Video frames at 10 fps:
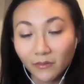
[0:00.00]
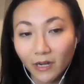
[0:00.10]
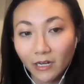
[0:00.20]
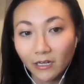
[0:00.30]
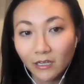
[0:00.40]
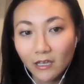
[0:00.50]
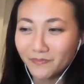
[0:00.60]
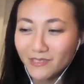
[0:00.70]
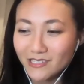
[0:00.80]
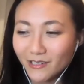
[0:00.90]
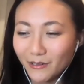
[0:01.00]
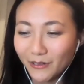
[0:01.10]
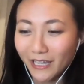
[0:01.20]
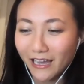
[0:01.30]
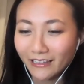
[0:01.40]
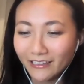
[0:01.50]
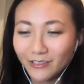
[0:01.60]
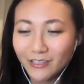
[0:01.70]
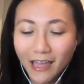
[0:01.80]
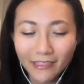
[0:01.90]
right? So yeah,
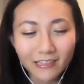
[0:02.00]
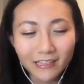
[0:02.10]
I think I